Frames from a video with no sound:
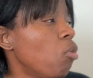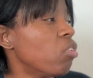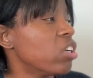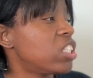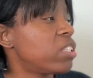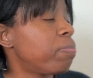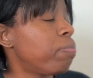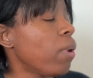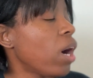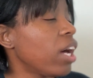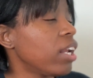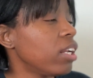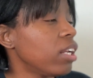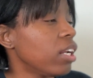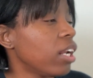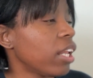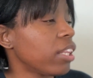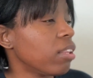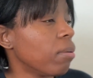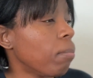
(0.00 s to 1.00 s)
was
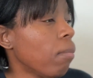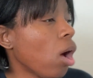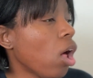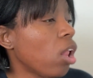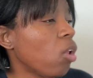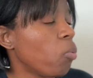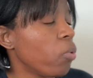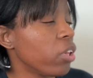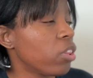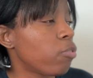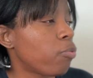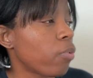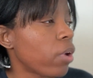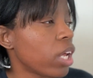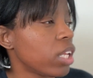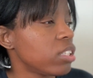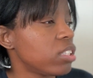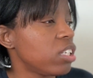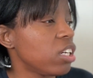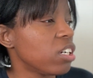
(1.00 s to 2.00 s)
spotted at the mall with friends.